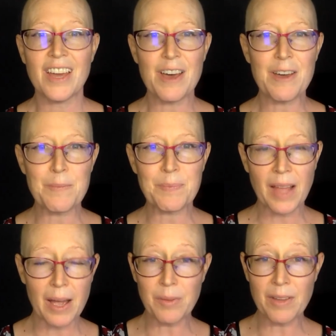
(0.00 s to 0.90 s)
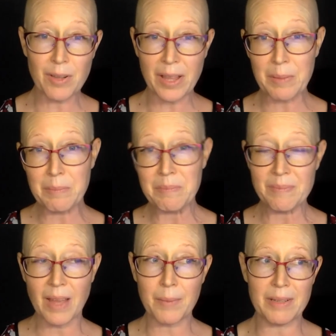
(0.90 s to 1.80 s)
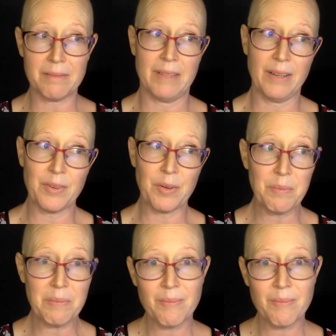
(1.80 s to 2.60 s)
I'll never I don't know,